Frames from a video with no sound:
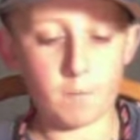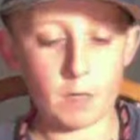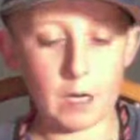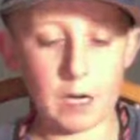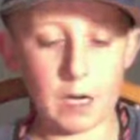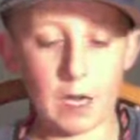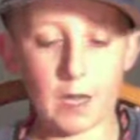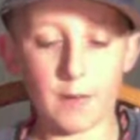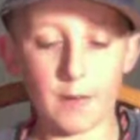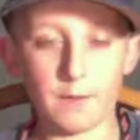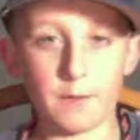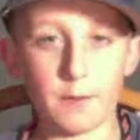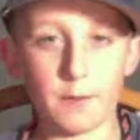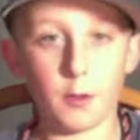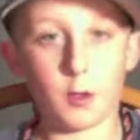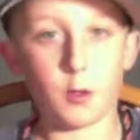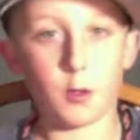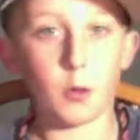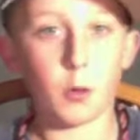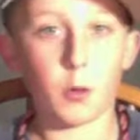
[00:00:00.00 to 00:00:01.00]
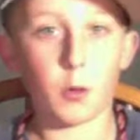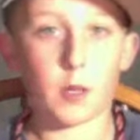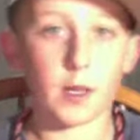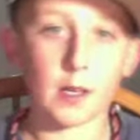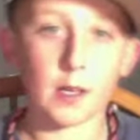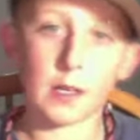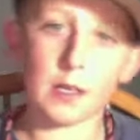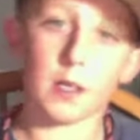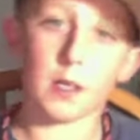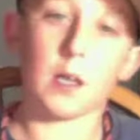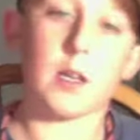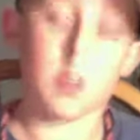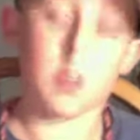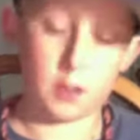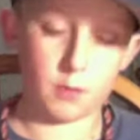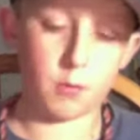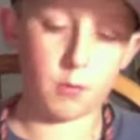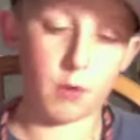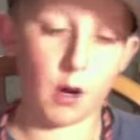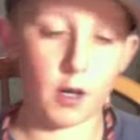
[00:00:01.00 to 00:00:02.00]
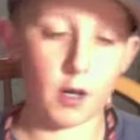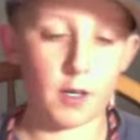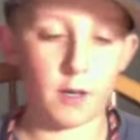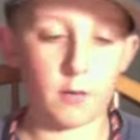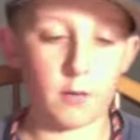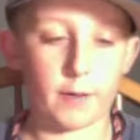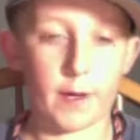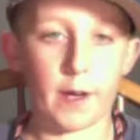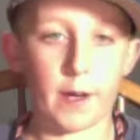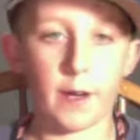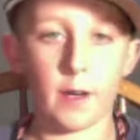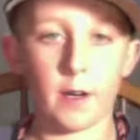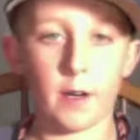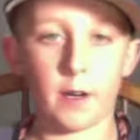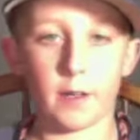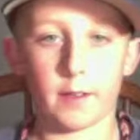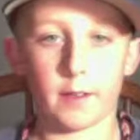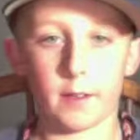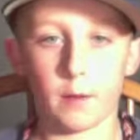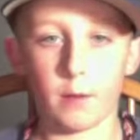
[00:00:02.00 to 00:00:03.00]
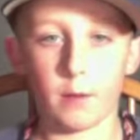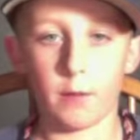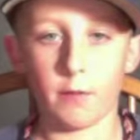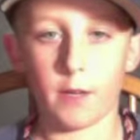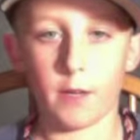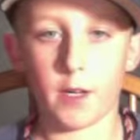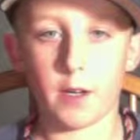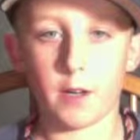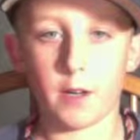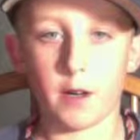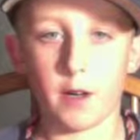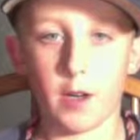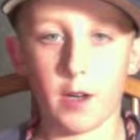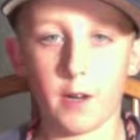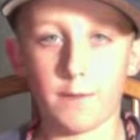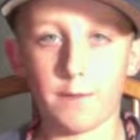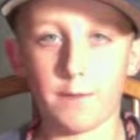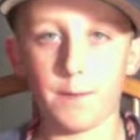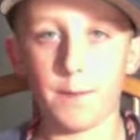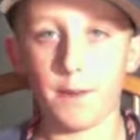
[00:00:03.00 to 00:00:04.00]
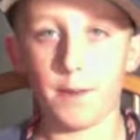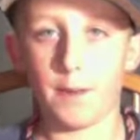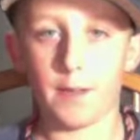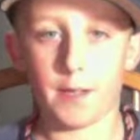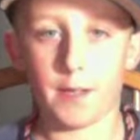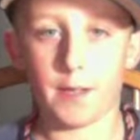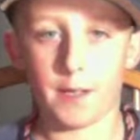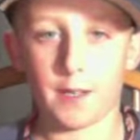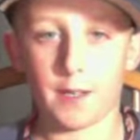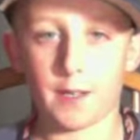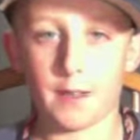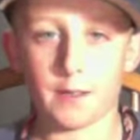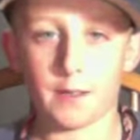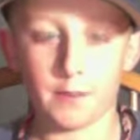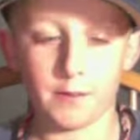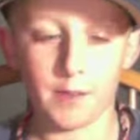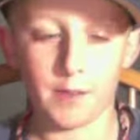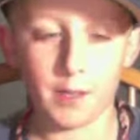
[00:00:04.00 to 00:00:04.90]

have the twig. You probably don't get it unless I would read it off, but that kind of